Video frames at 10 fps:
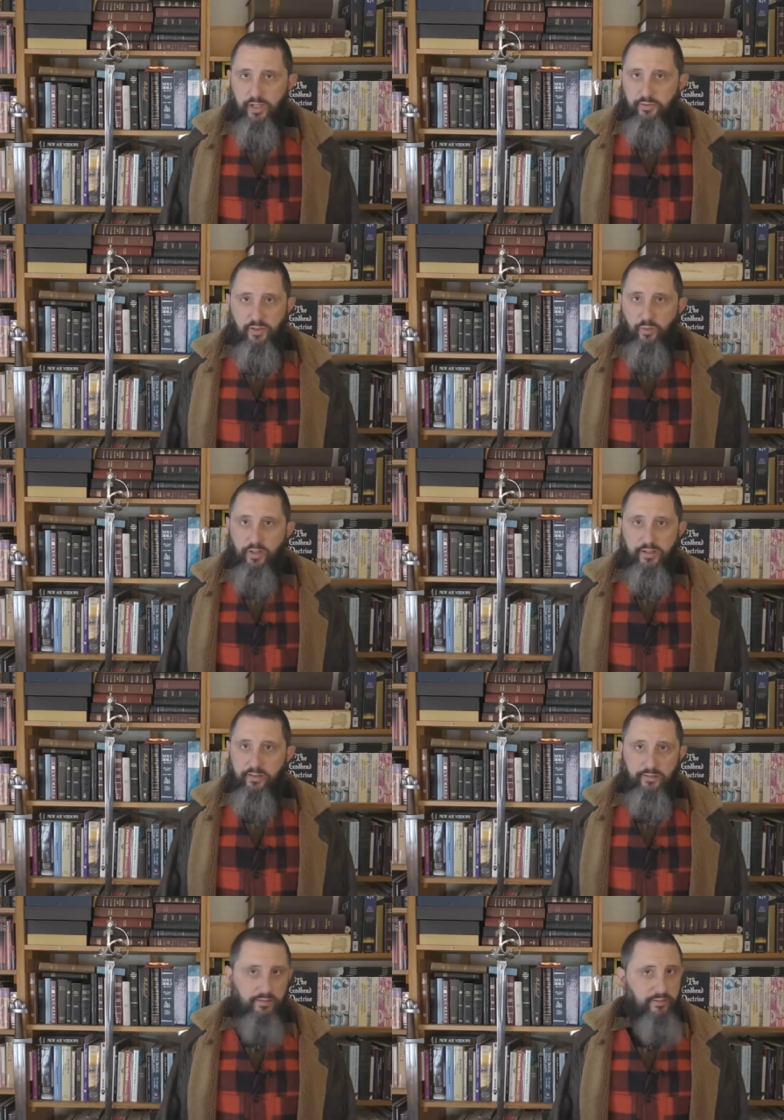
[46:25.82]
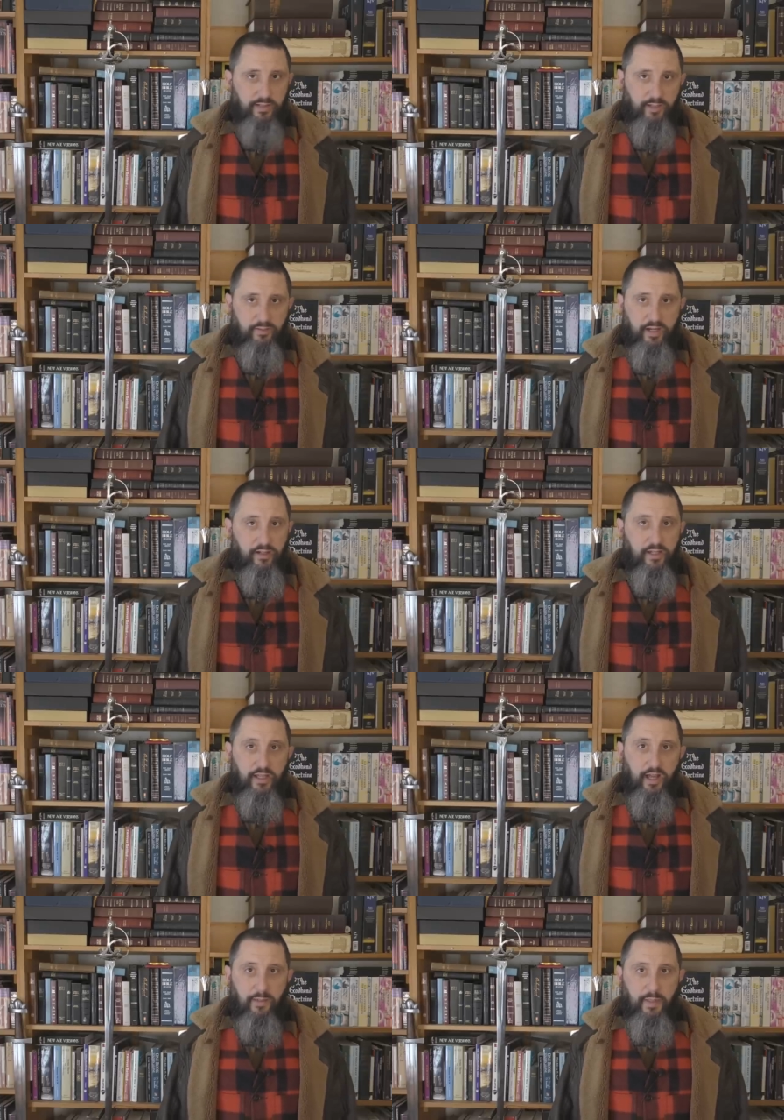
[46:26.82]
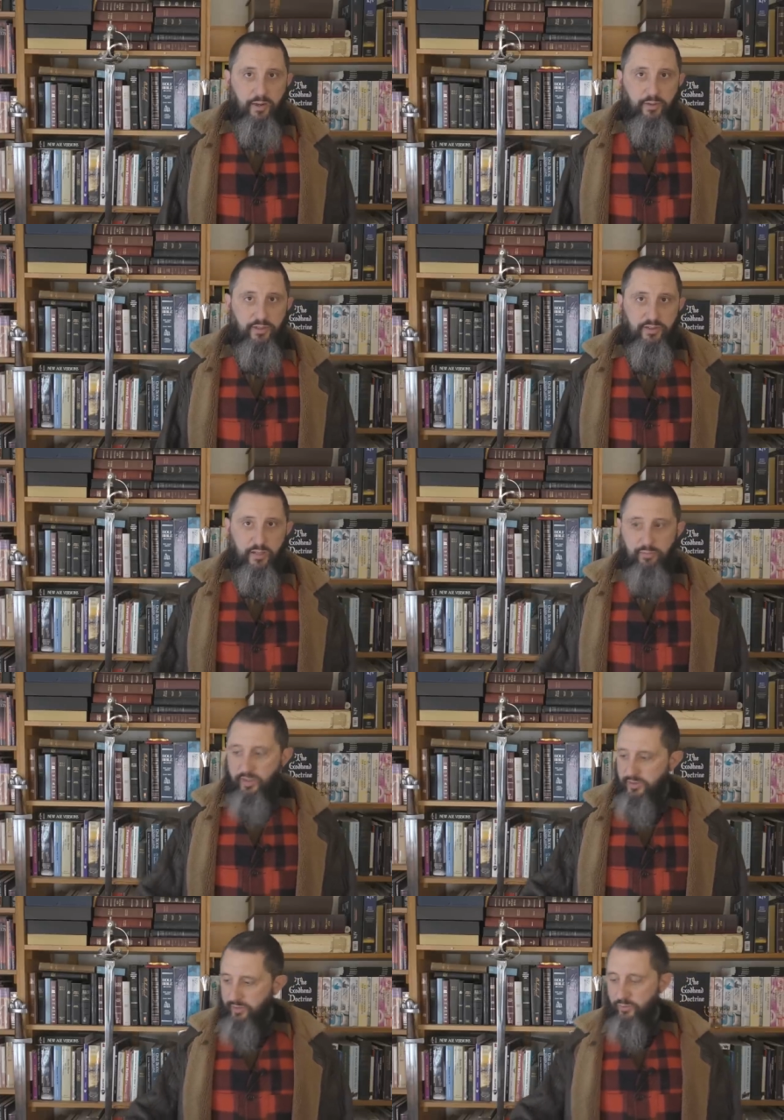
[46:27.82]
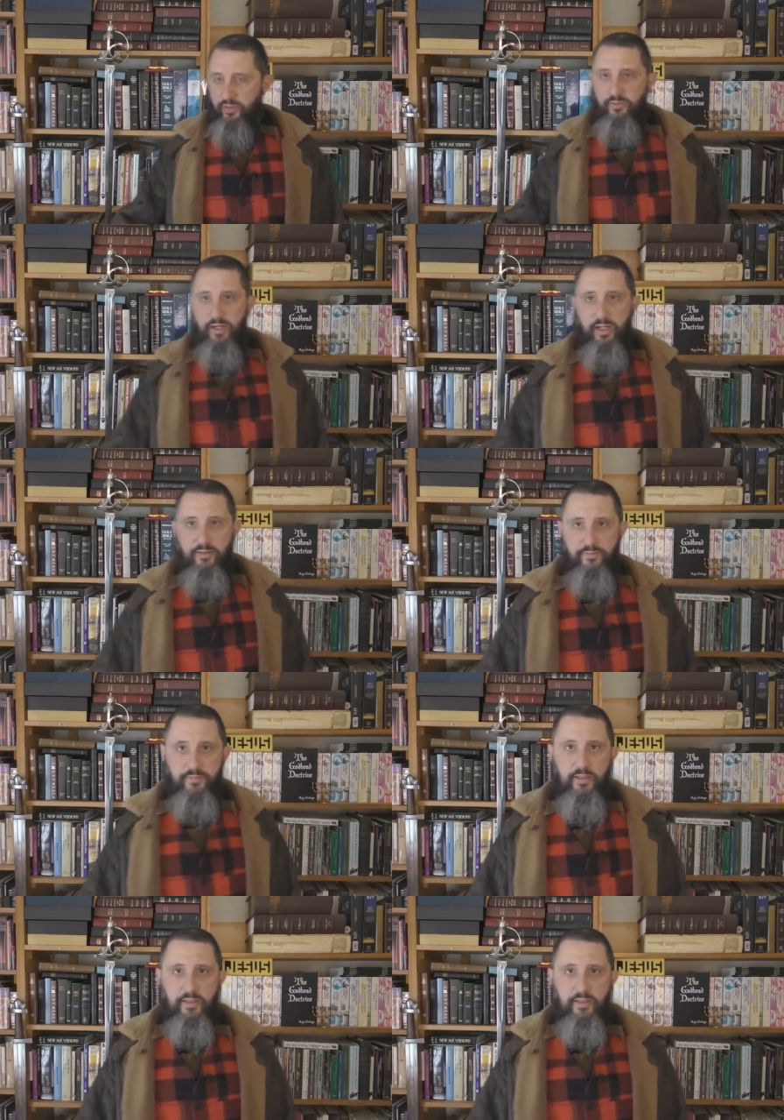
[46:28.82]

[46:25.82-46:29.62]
whatever you want. I don't care. I'm not going to stop preaching the Word of God.